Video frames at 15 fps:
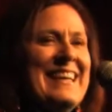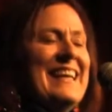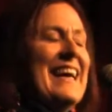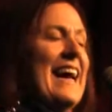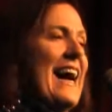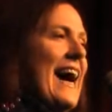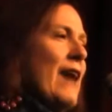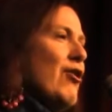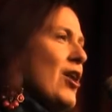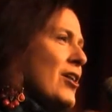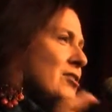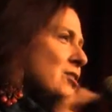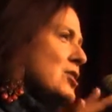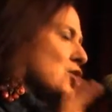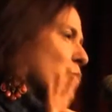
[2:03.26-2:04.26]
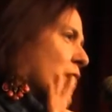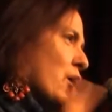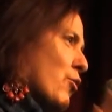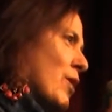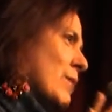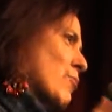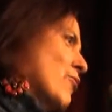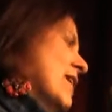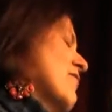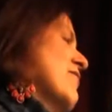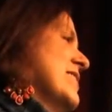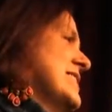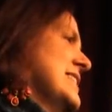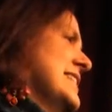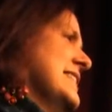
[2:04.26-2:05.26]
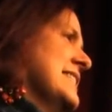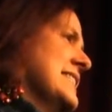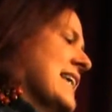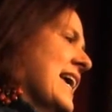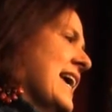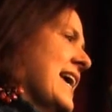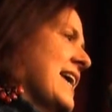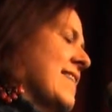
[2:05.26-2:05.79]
I'll also do a quick preface and say